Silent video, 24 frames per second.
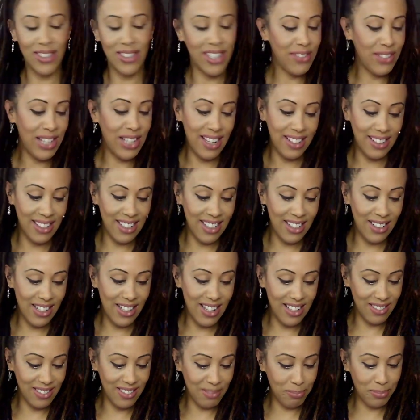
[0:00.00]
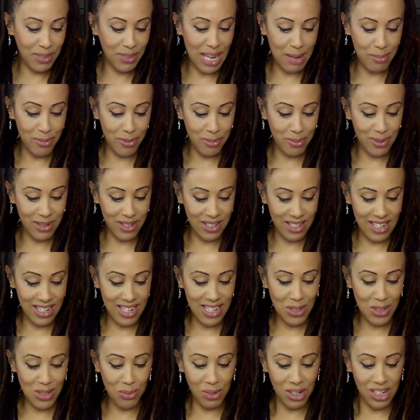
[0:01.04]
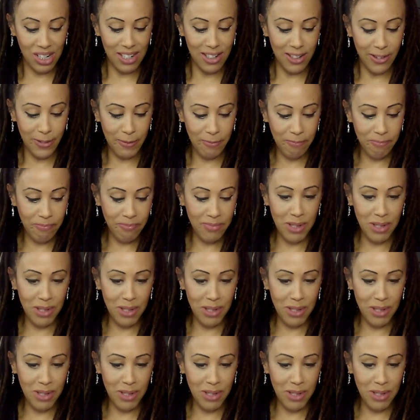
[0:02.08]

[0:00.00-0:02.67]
I've had that type of person as well.